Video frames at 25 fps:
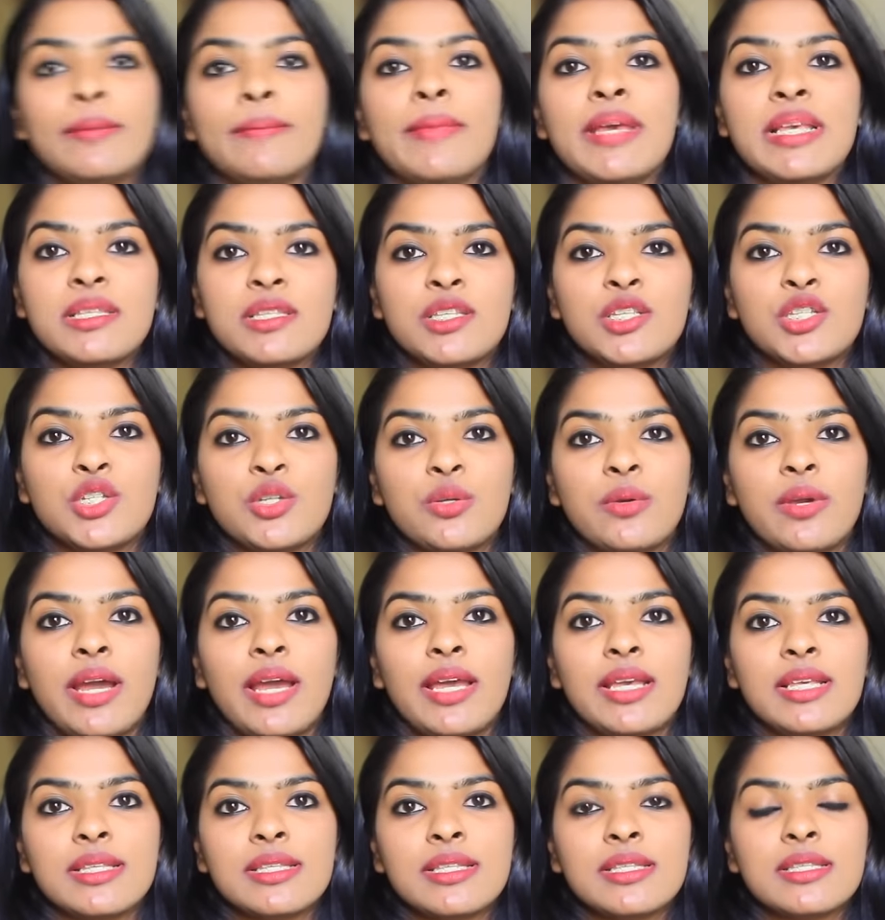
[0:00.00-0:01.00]
quick message, you
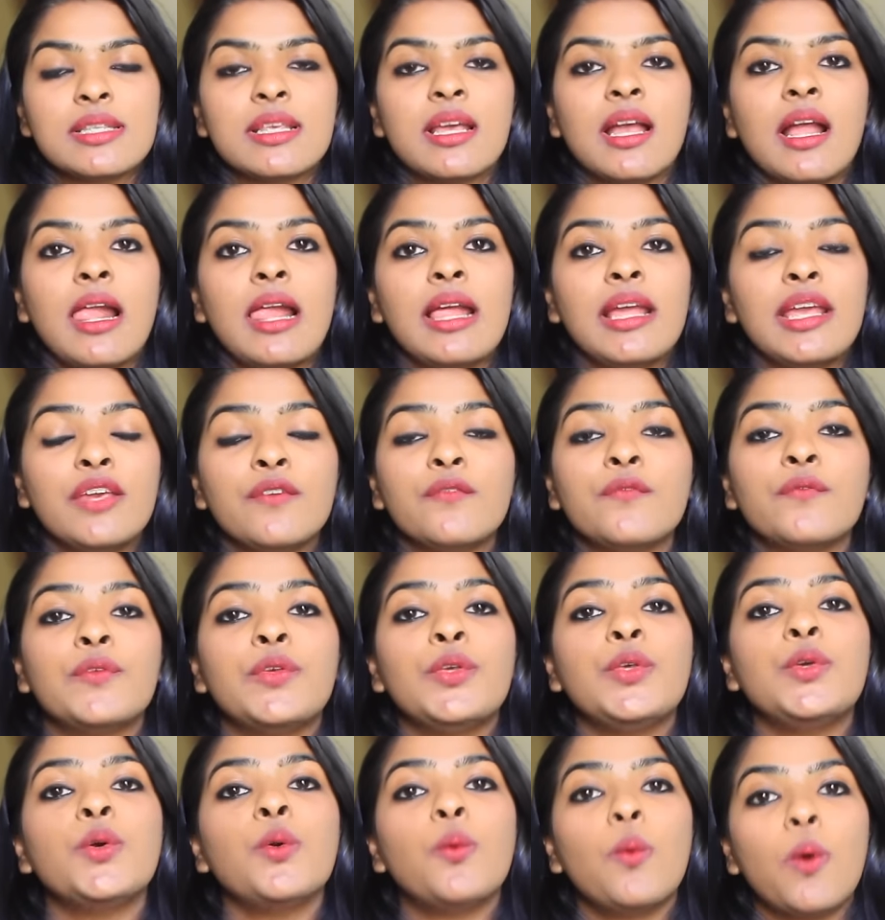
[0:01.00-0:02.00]
guys.
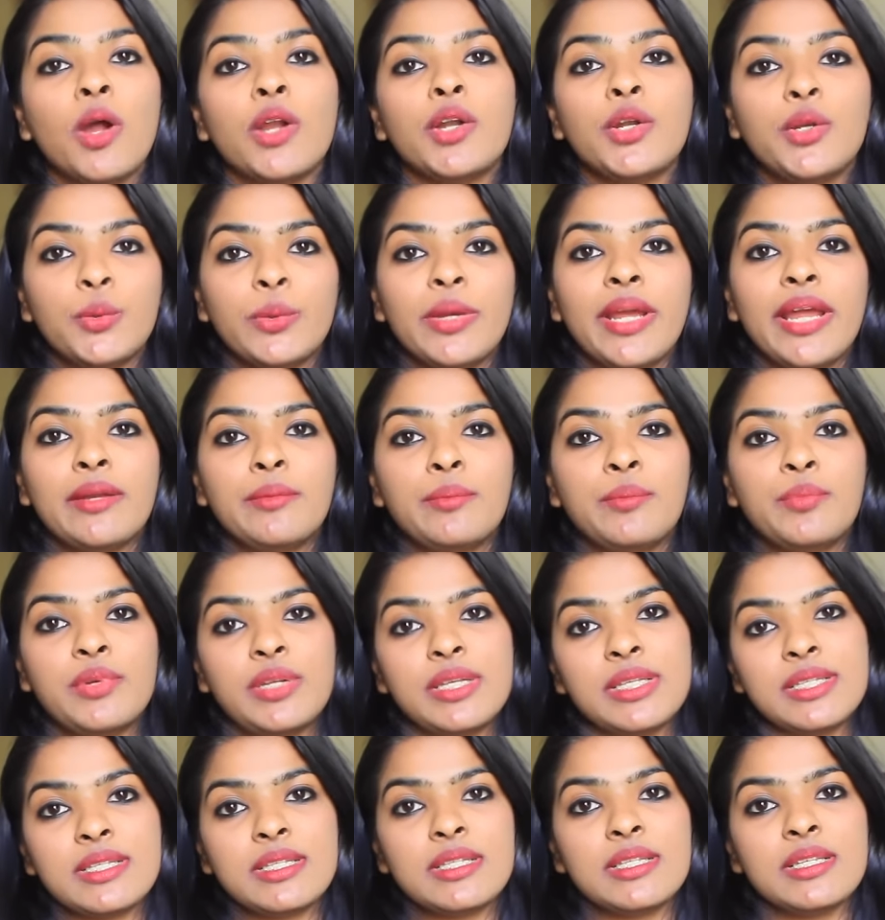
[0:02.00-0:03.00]
If you want to get
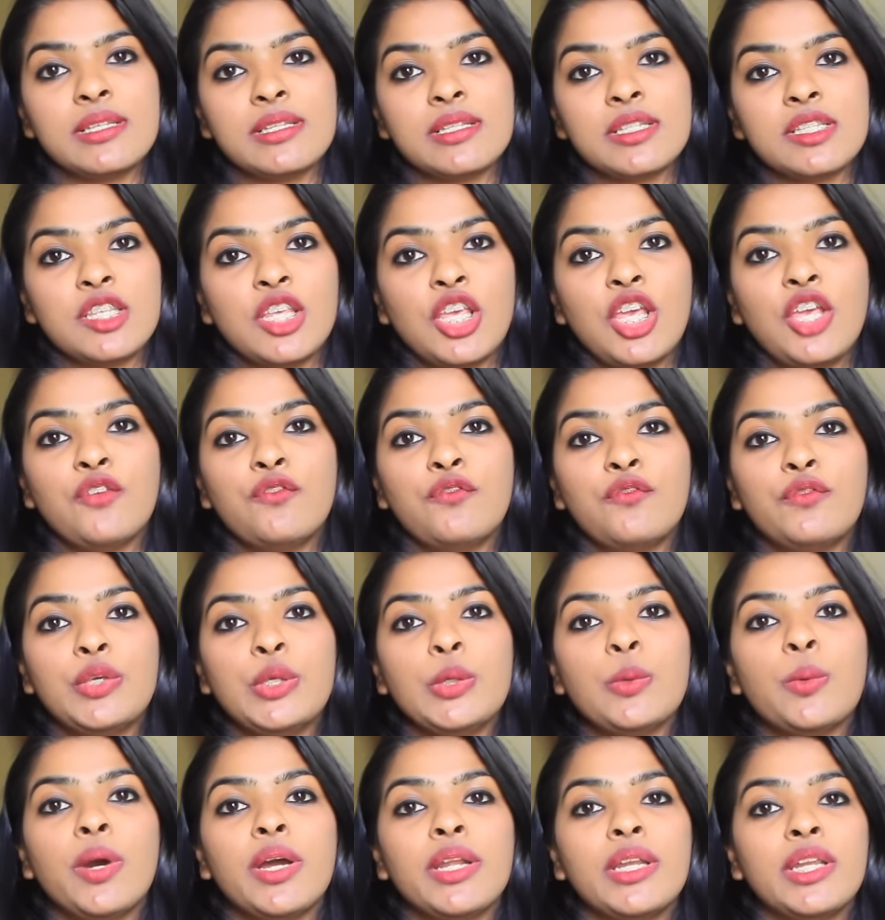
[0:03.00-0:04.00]
braces,
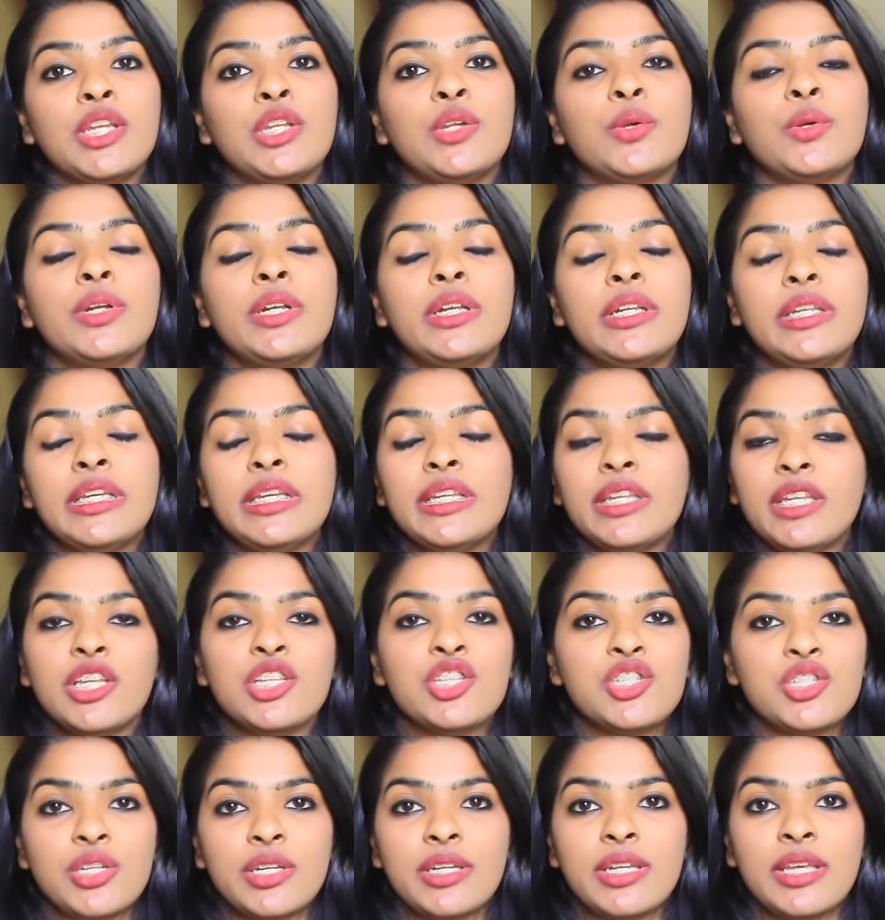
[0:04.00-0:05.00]
if you are in your
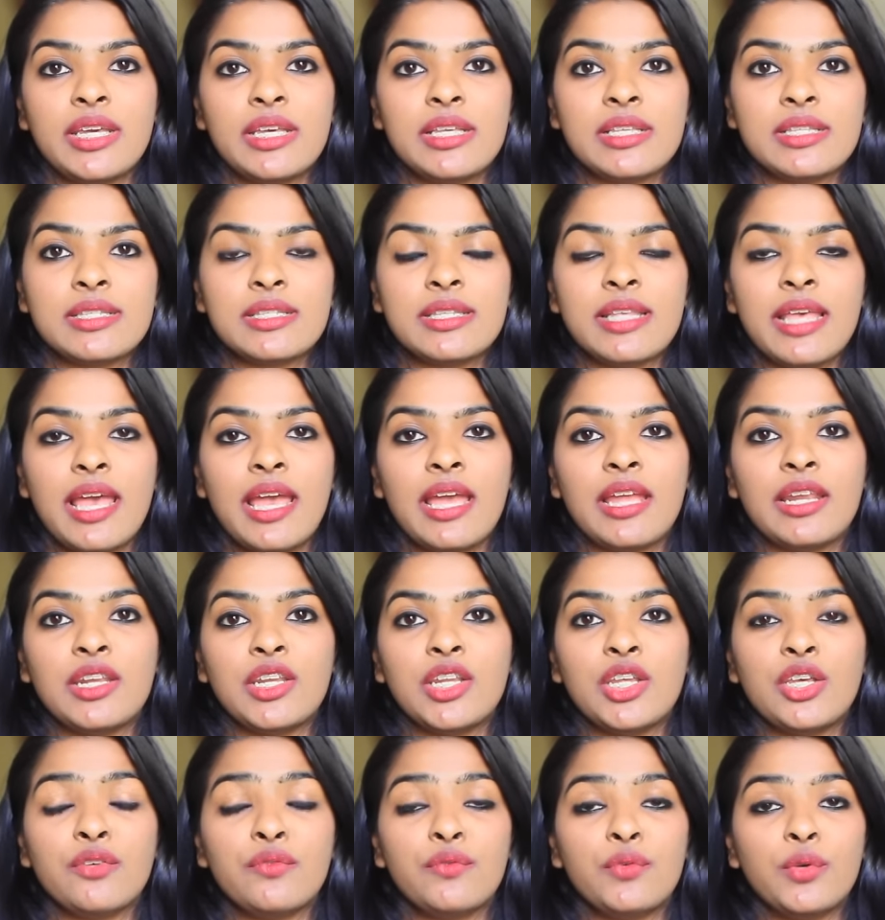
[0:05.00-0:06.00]
teenage days,
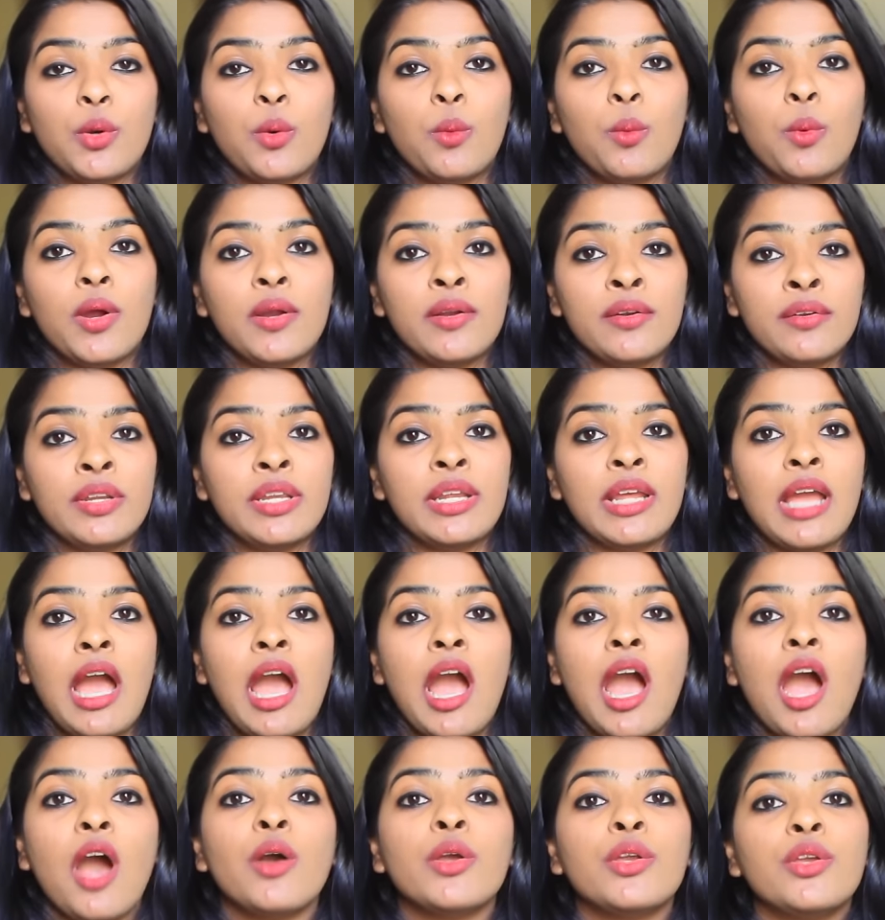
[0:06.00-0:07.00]
and if you're wondering
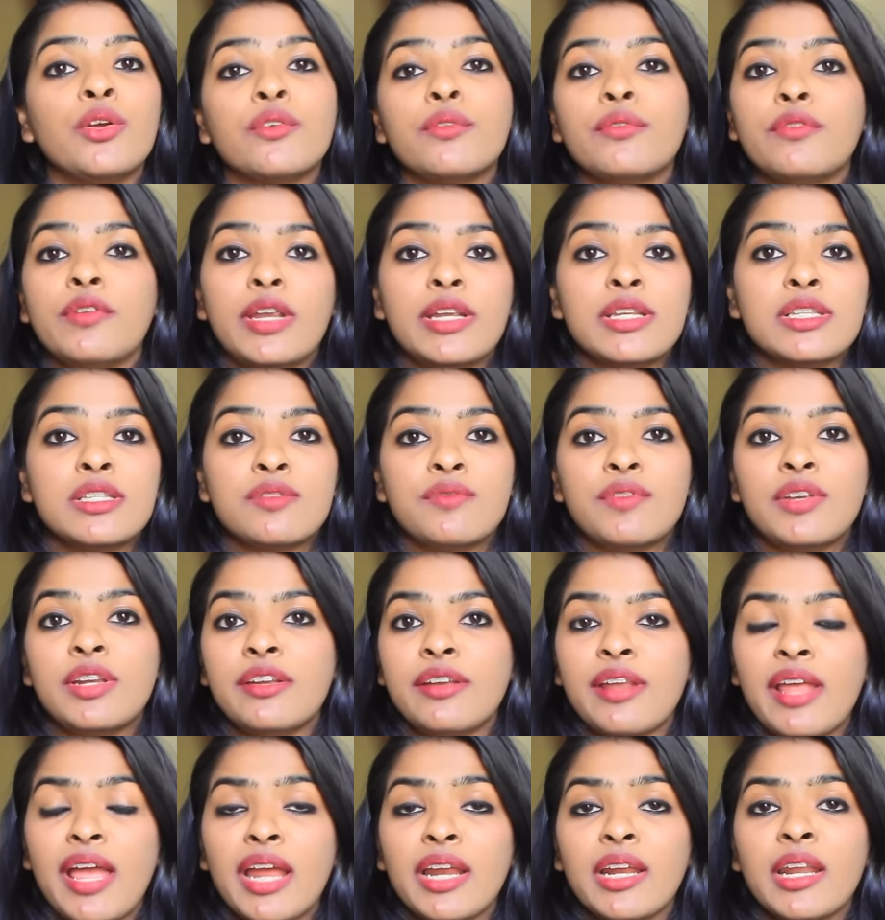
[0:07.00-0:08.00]
how your friends
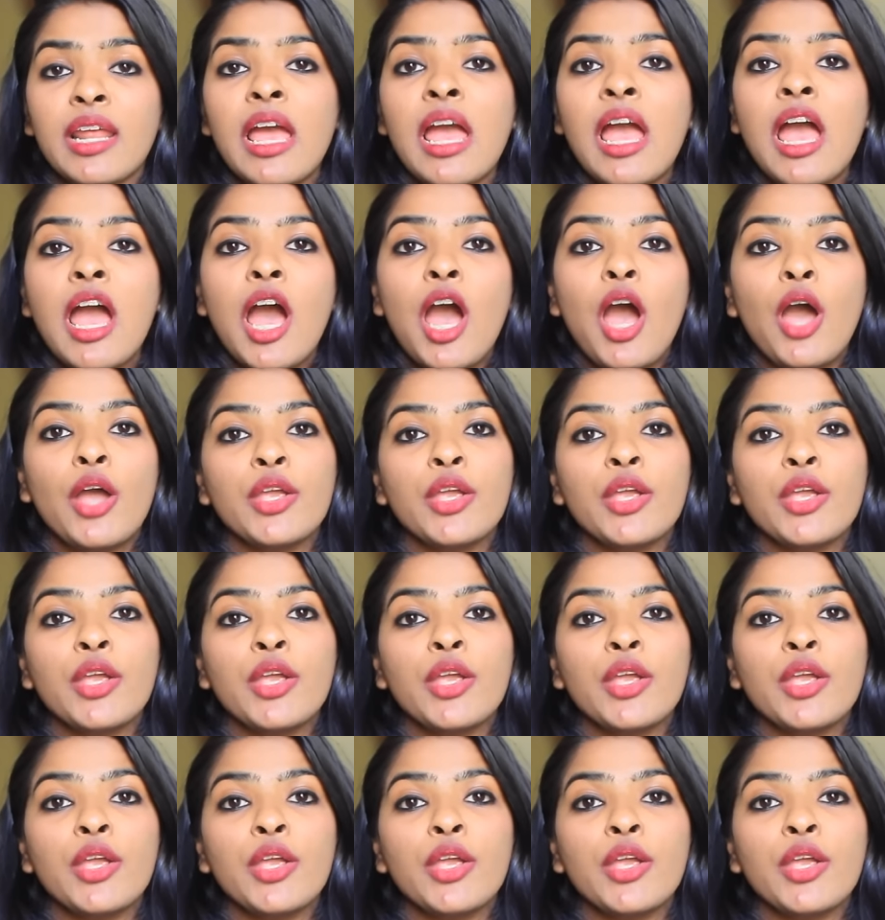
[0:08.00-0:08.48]
will react,